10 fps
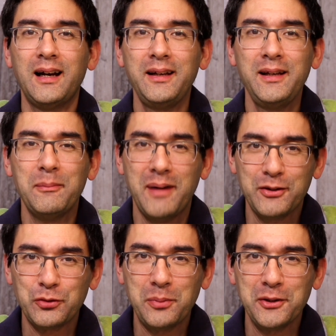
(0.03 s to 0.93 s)
Hi,
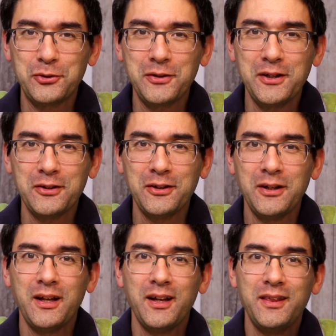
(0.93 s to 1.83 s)
Microbe Hunter
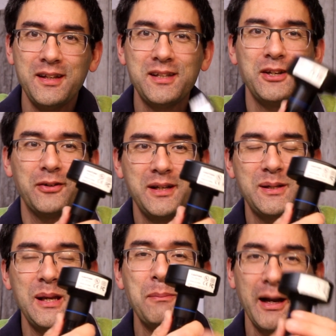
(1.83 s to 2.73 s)
here. This here
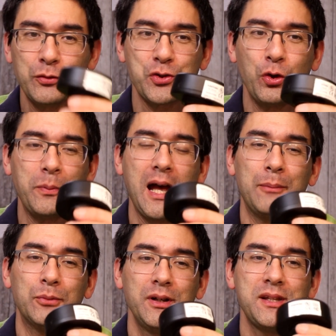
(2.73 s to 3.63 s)
is a microscope
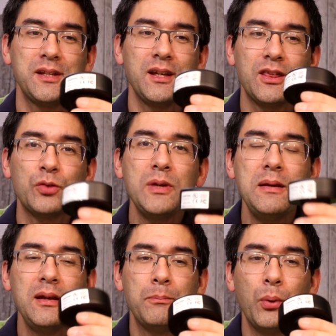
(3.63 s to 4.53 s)
camera. It's a
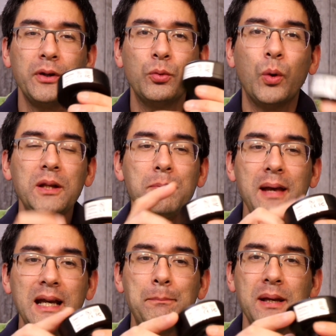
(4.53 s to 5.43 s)
3.1
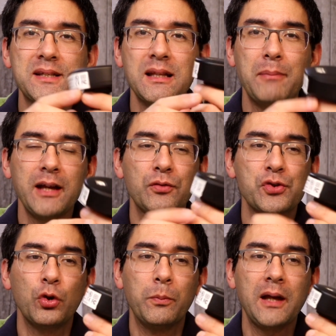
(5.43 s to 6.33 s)
megapixel
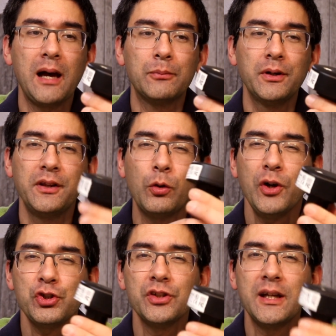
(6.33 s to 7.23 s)
microscope camera, and the
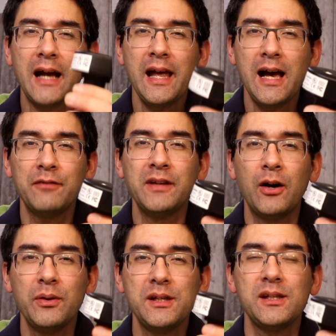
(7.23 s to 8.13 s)
question that I have
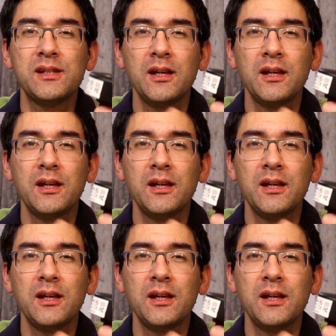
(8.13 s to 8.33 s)
now is